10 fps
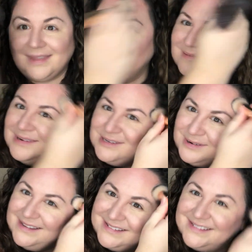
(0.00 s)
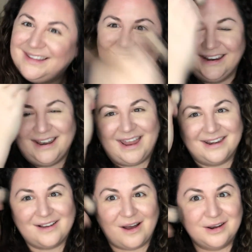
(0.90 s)
in between skin
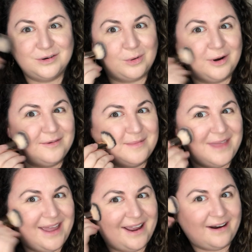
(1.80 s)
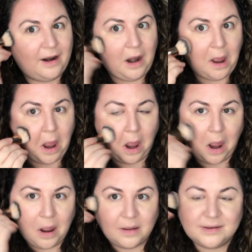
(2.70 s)
and contour from the hair,
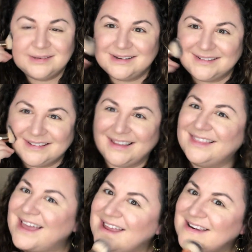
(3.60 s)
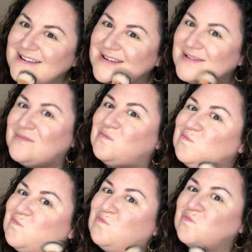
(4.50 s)
just like that.
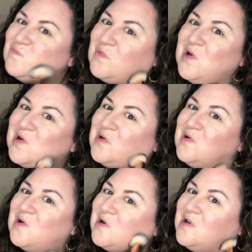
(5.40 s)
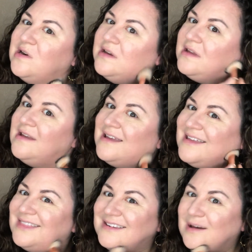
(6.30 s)
And on
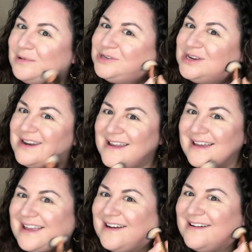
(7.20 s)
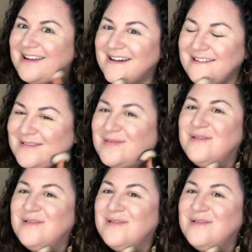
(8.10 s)
the double chin neck area,